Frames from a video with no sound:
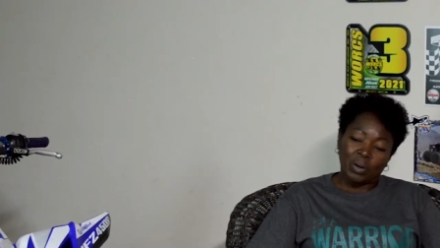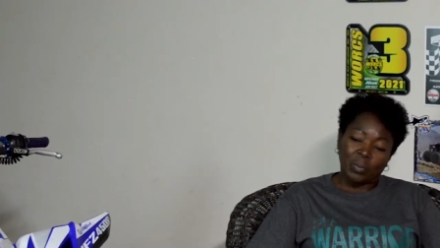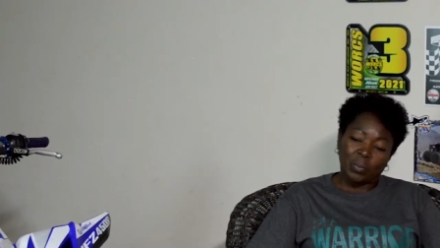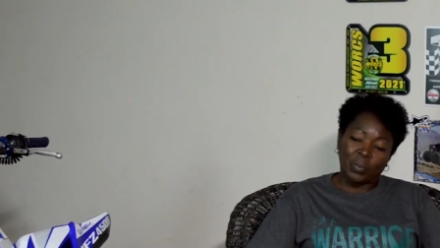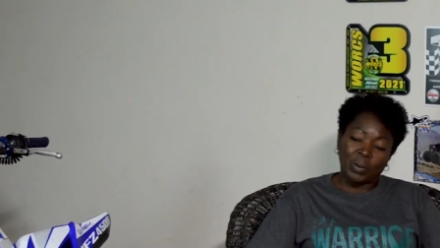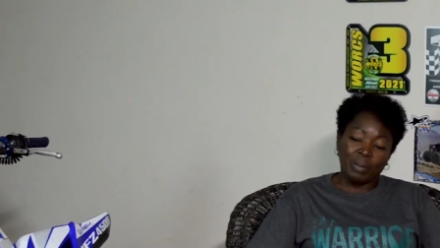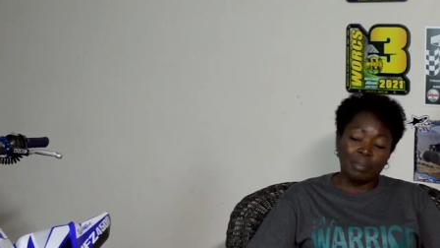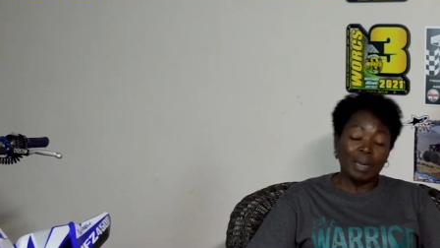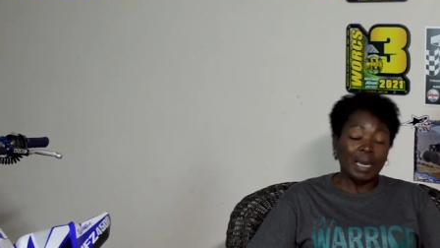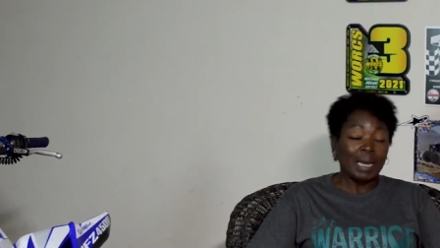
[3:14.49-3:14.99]

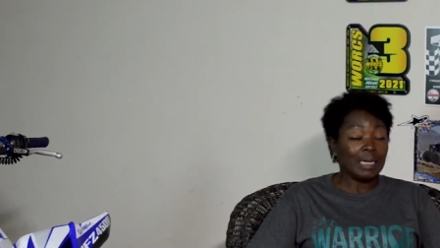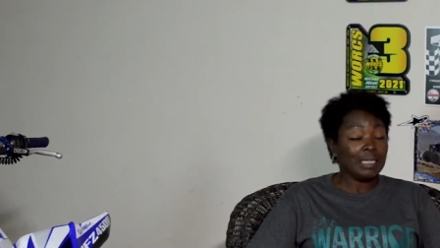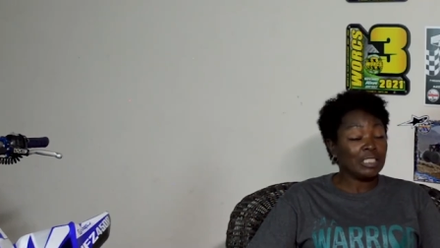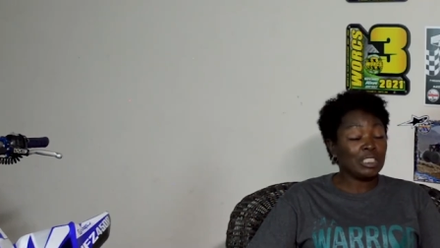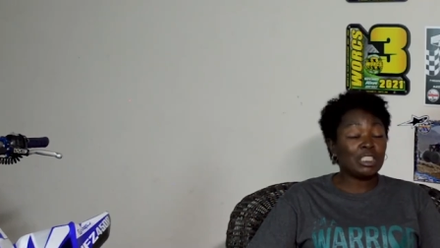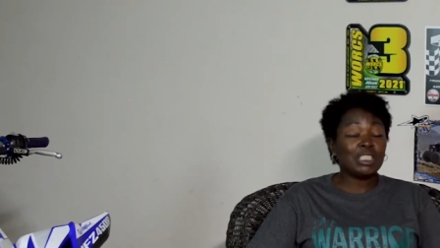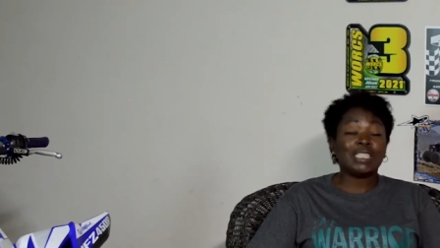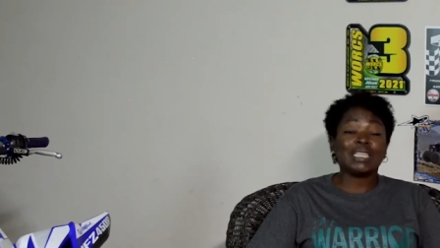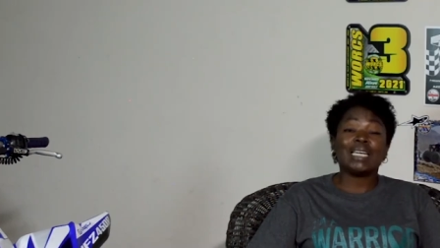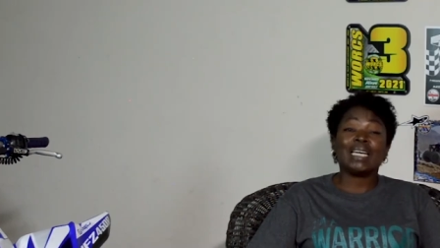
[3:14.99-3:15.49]
we
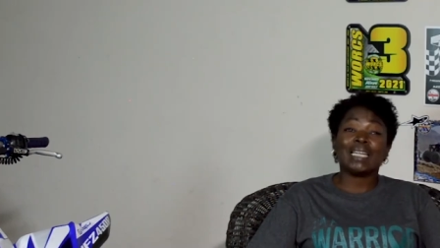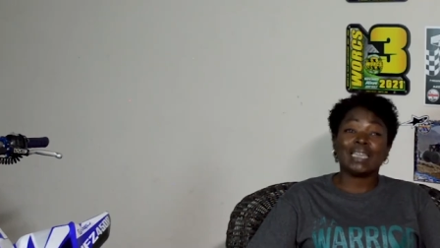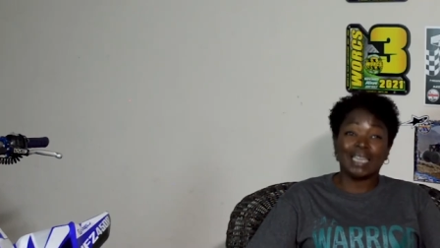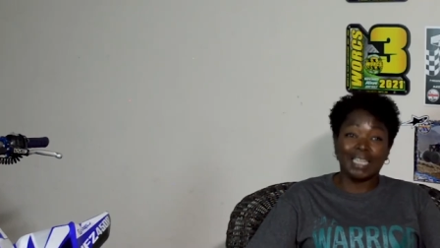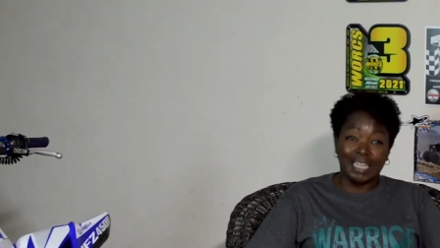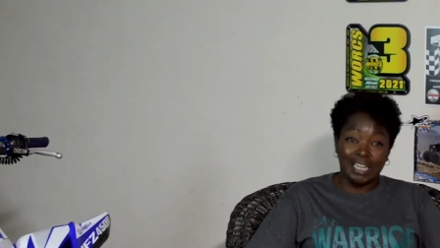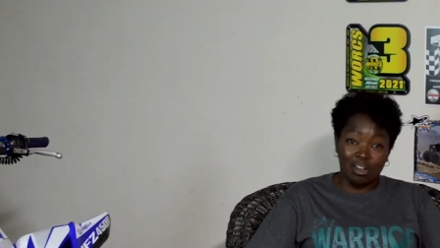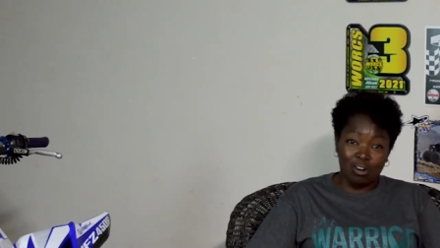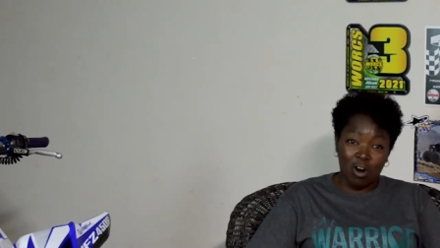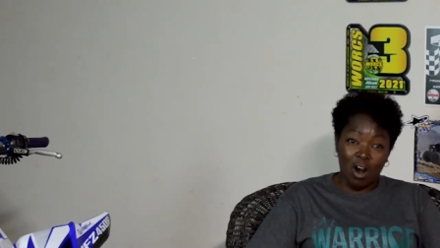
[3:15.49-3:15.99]
managed to
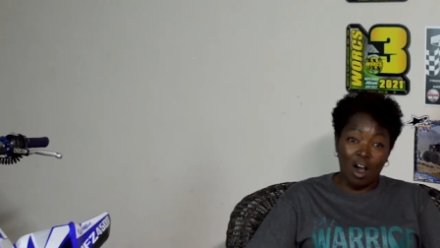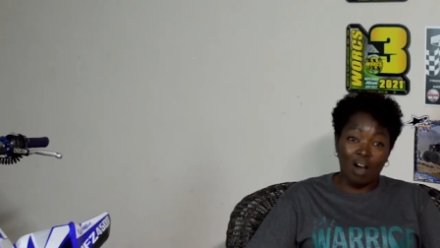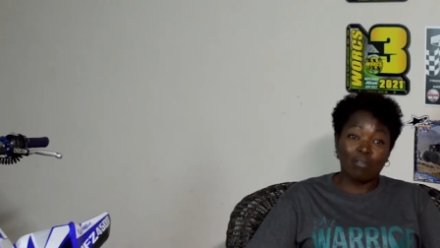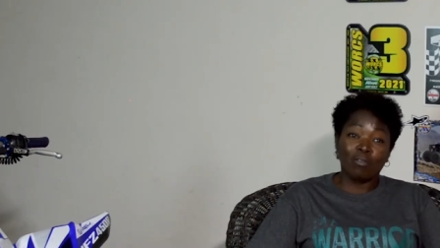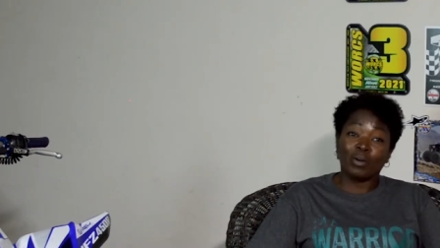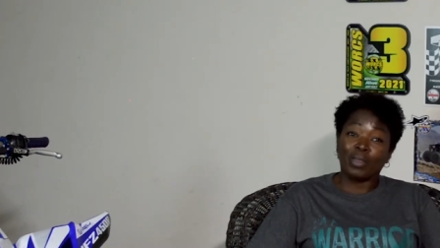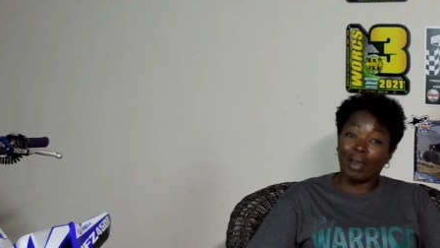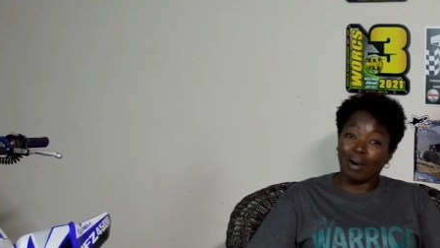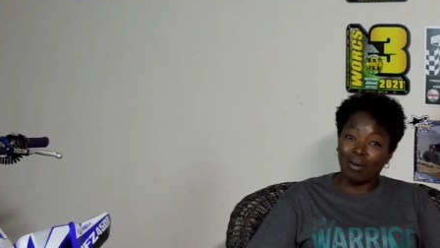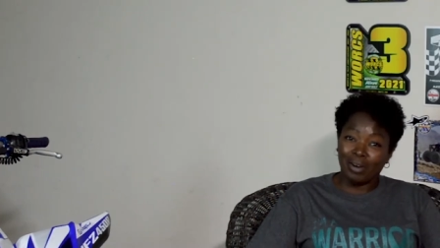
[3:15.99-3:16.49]
get the gear
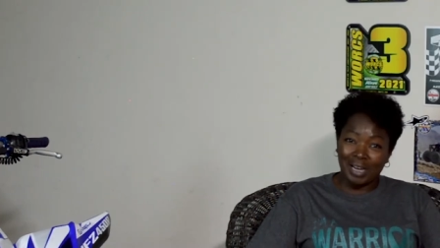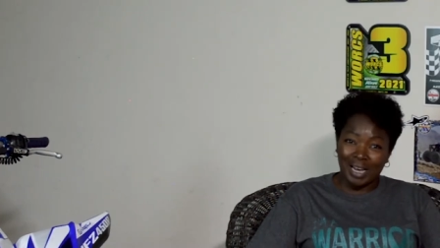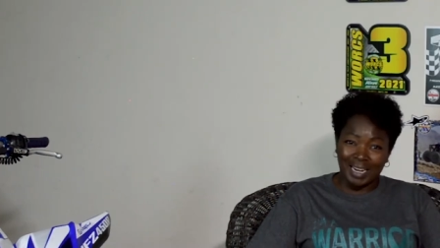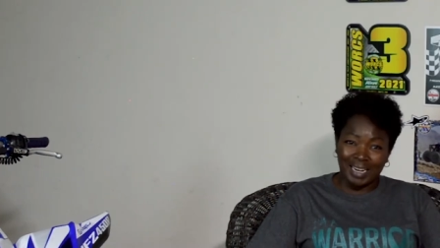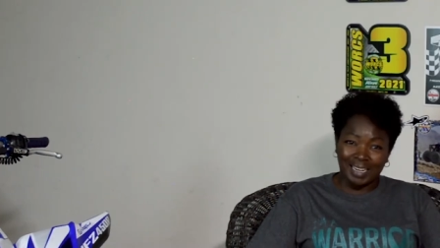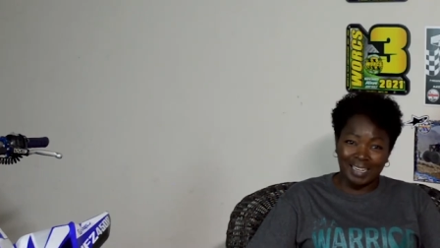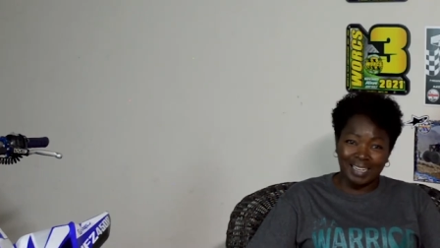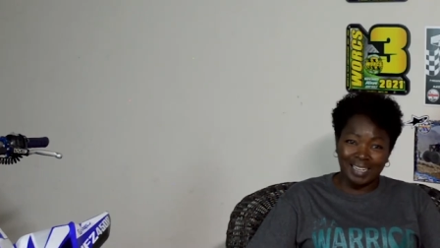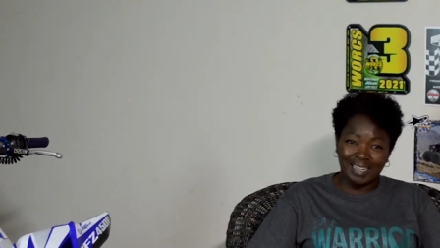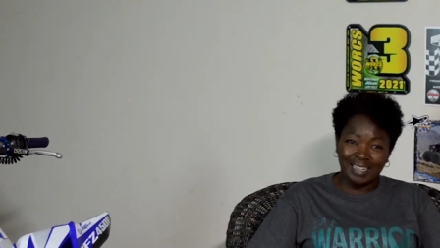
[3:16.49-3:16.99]
off without
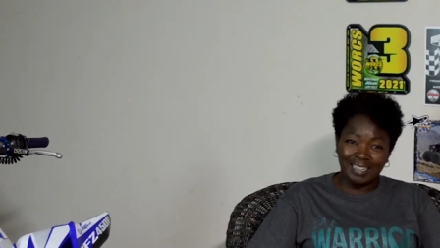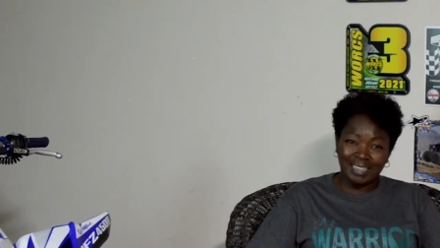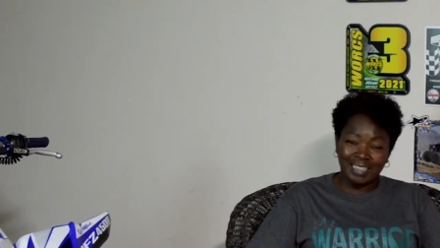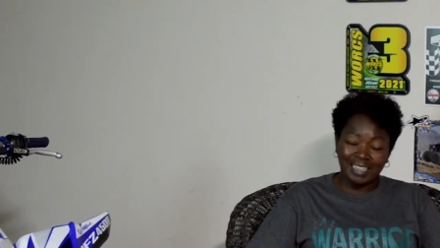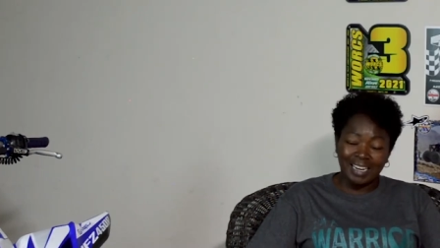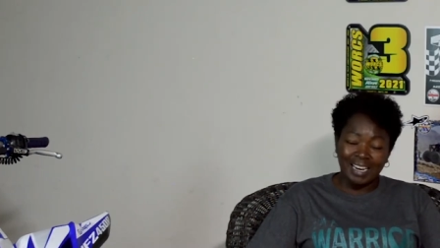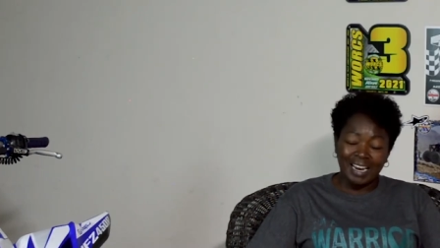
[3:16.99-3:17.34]
cutting it.